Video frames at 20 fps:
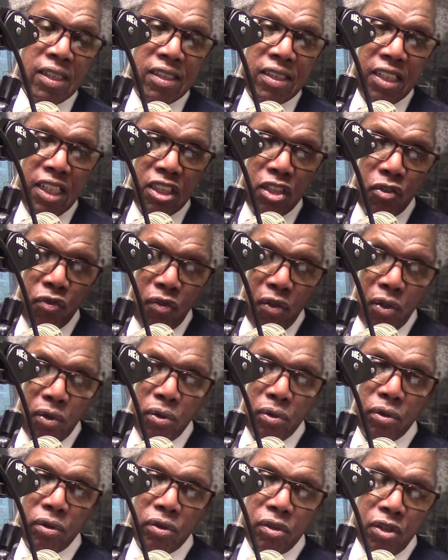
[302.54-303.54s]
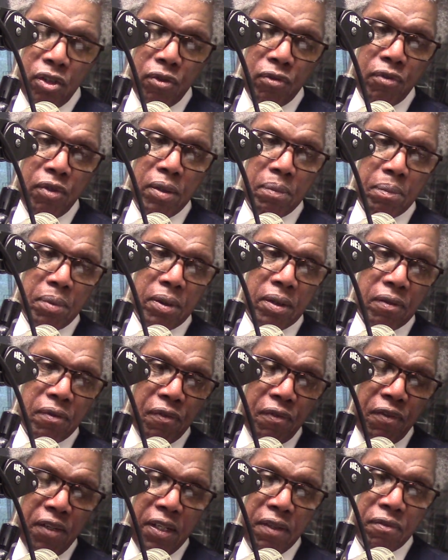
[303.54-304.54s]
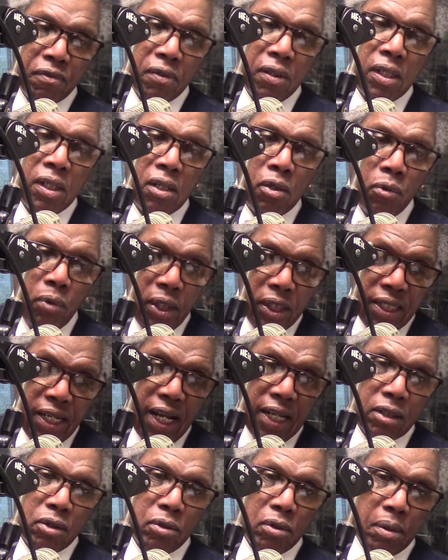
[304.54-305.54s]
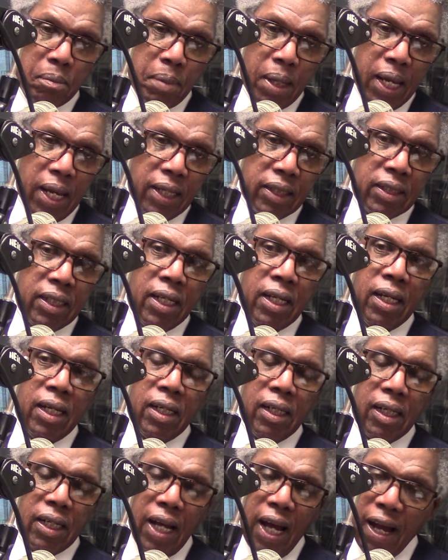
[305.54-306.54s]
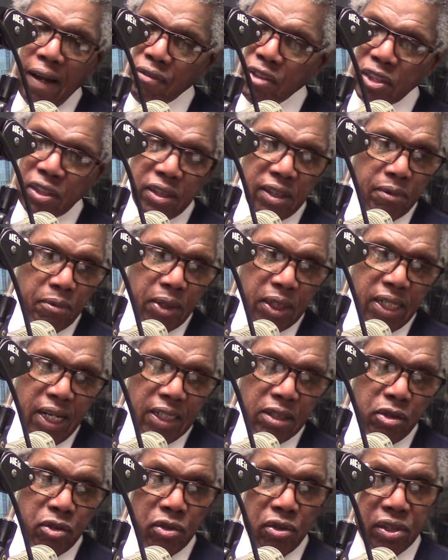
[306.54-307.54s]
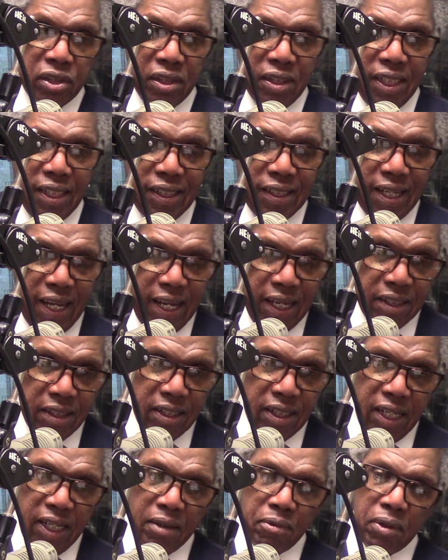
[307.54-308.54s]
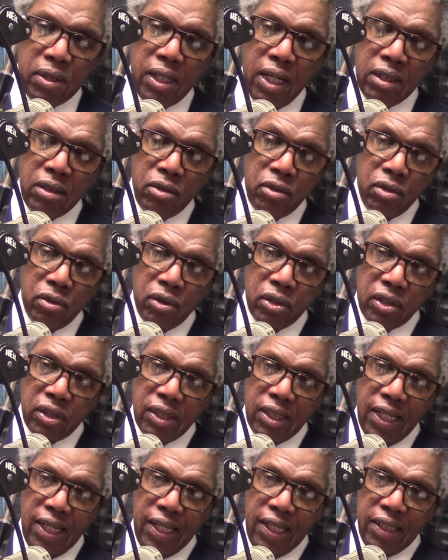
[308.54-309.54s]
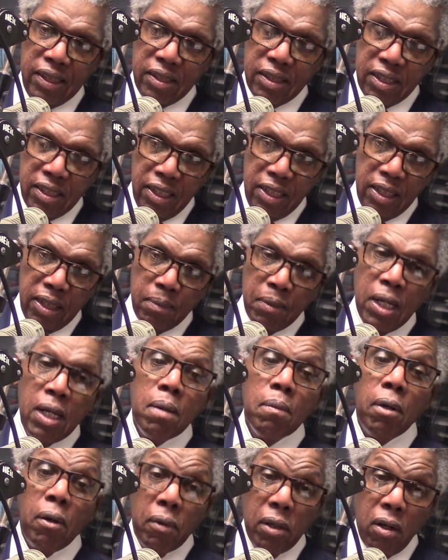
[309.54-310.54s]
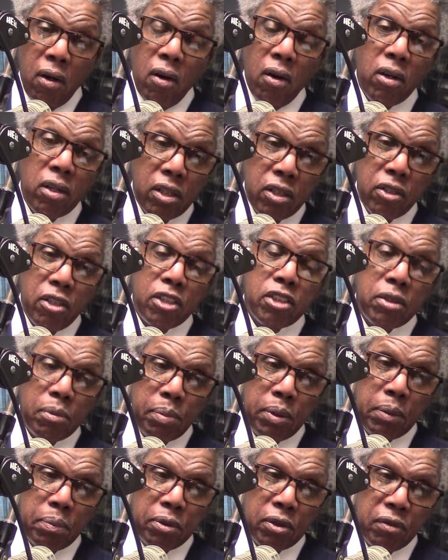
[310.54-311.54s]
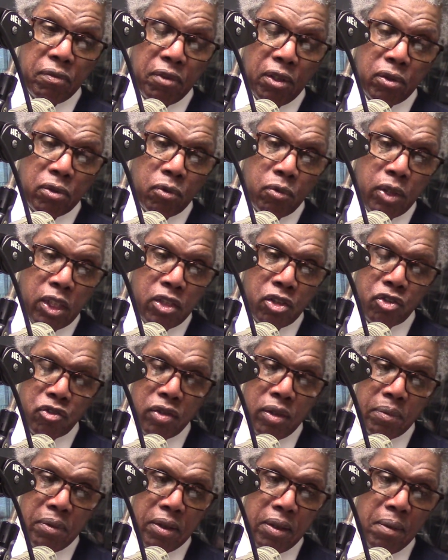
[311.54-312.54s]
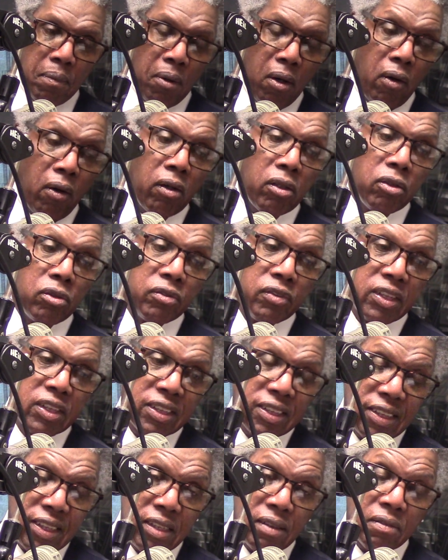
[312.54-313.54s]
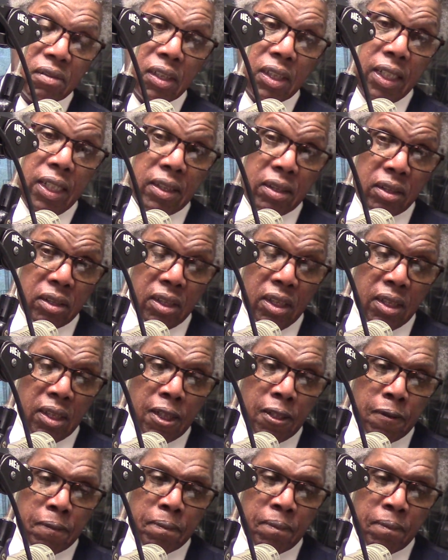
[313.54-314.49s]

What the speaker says: says, vote November 5th. We're not going back. Obviously, we're not endorsing a candidate. We're not endorsing a team. But we are encouraging people to vote. We're distributing them all over the city of Atlantic City